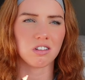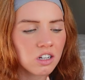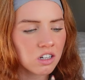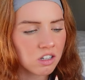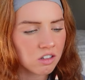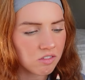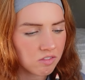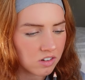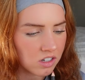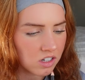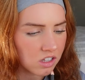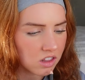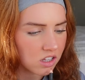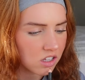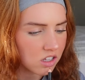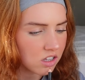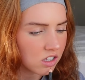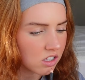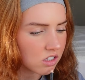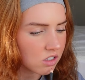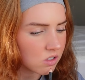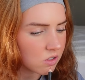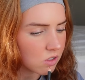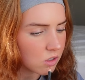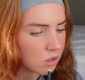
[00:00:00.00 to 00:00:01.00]
I don't really think
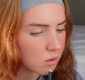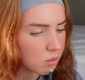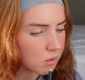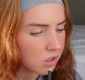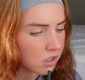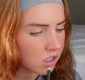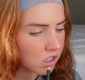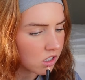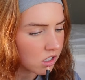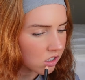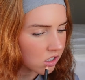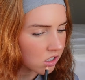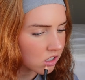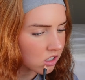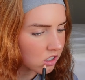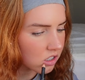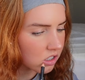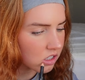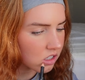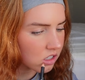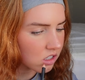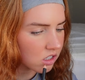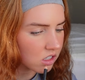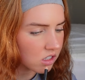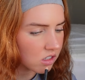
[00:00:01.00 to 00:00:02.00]
that suits me. I'll
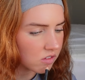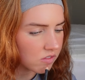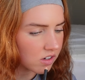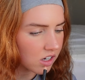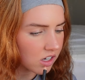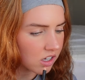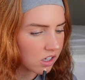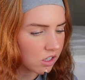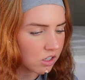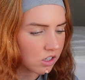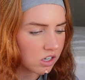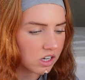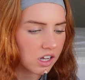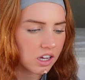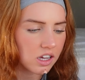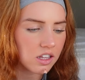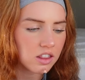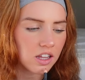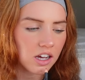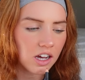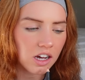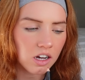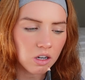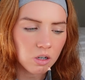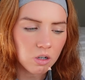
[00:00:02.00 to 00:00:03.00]
just go around like
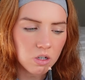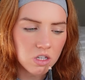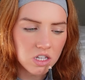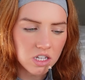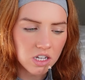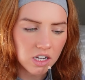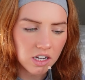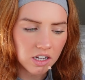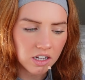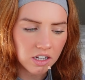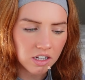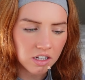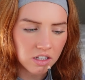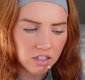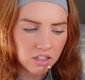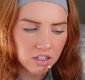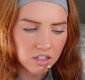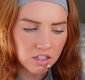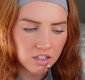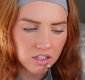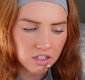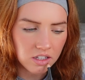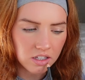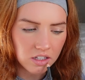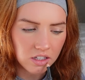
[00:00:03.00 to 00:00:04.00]
the
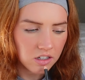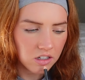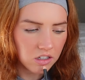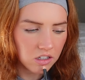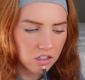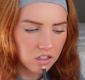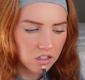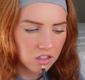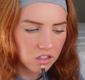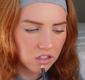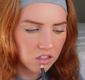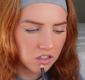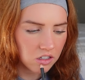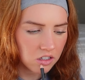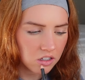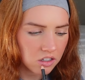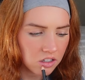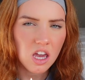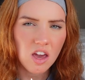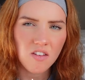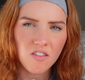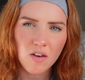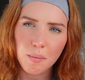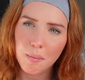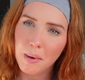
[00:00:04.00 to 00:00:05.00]
outsides just to
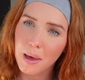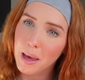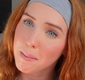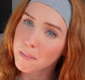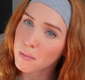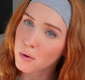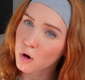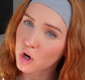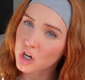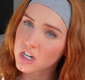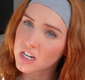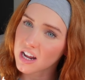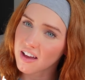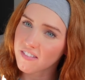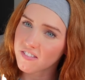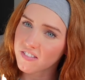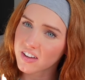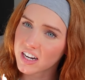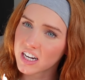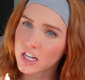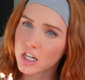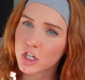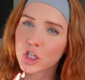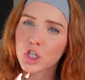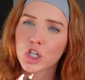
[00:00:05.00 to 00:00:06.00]
give a bit more
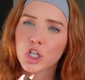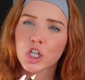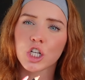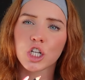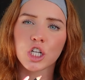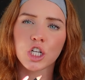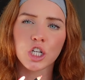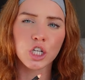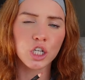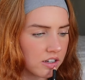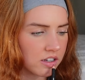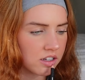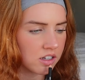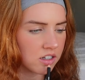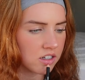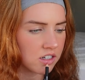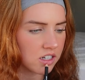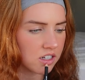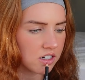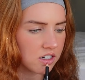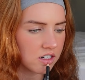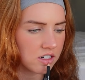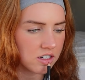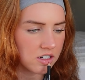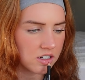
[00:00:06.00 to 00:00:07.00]
definition. I
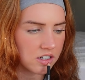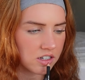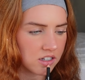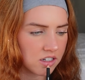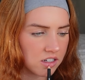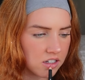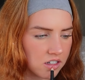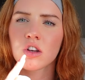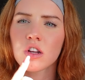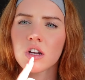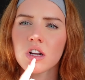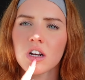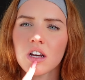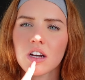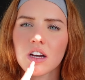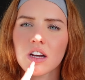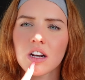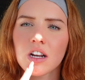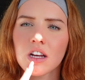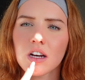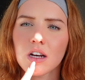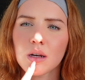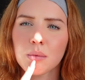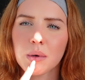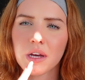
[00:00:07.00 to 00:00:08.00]
tend to do like a
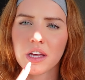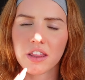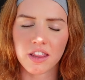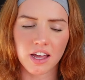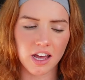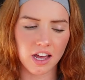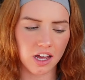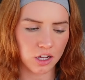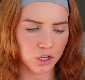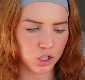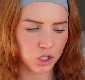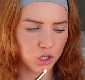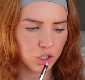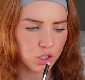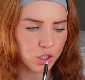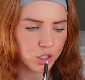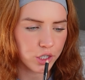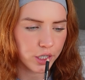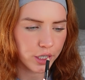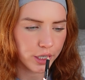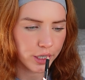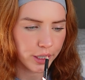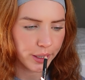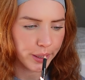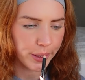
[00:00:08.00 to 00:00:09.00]
little bit there just
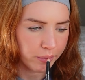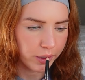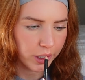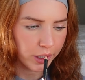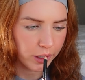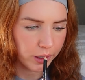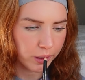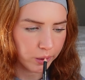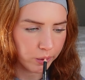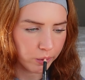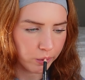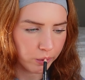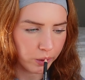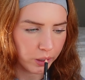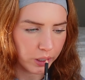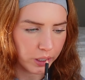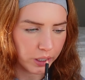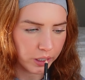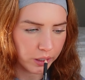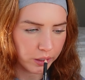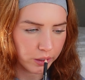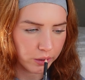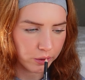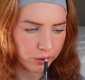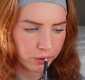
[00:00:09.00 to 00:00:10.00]
to make it all
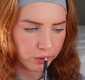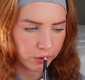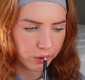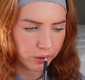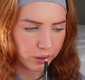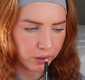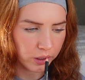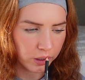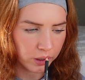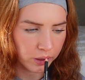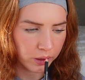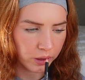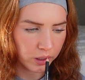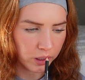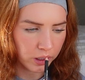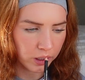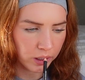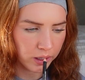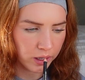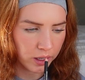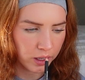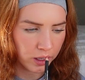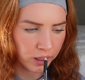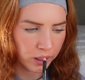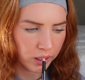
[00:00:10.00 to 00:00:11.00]
last. And
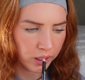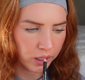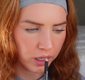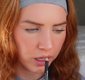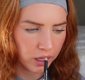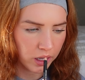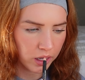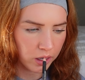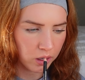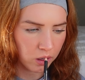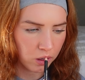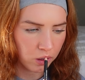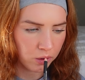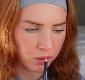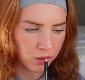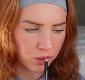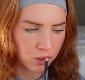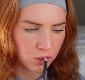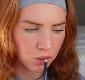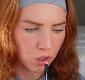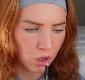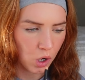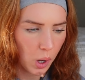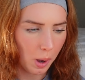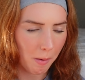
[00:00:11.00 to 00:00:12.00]
then again on the
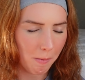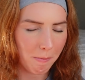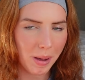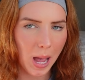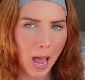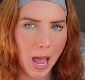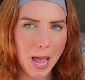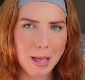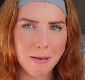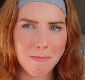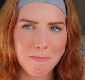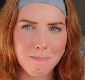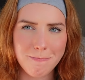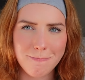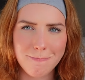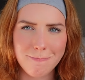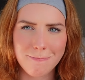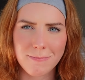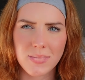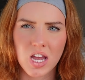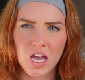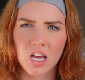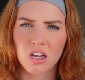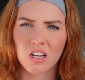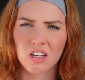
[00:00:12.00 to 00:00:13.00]
top.
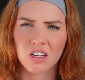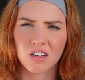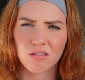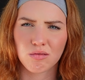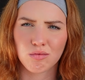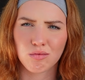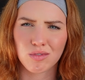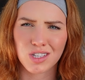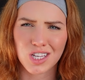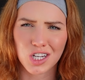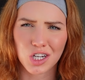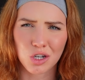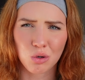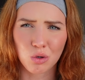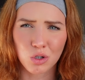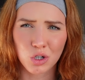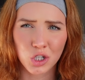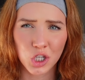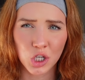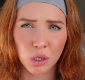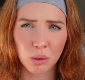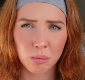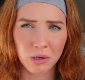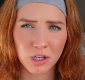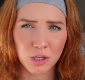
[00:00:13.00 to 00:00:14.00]
Is it called a
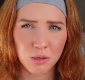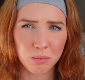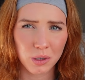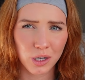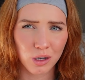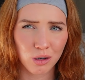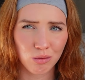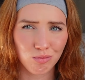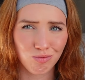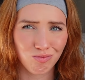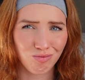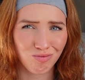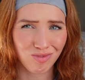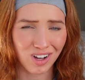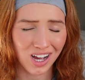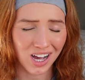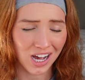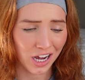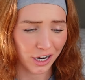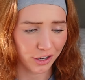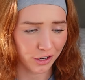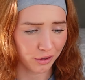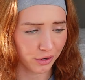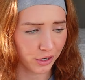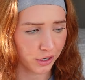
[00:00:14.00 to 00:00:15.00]
Cupid's bow?
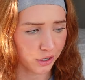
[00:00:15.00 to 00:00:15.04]
I don't